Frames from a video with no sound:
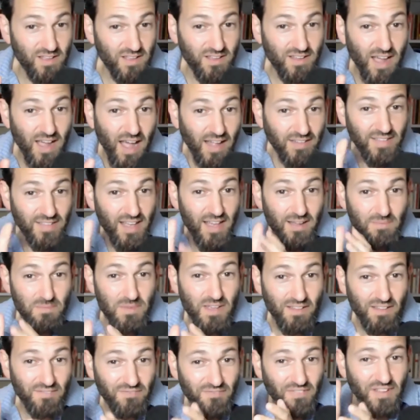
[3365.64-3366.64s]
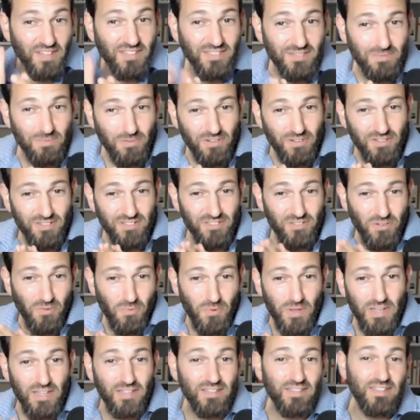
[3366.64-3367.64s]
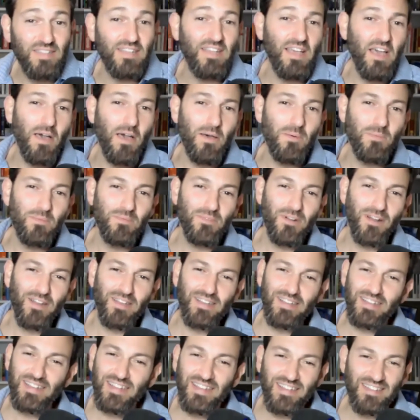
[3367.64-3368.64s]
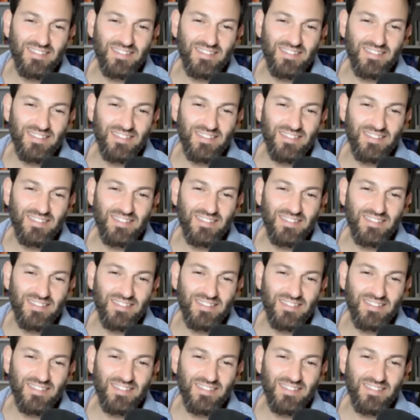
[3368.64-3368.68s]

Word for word: contact me on Facebook so we can DM. Right.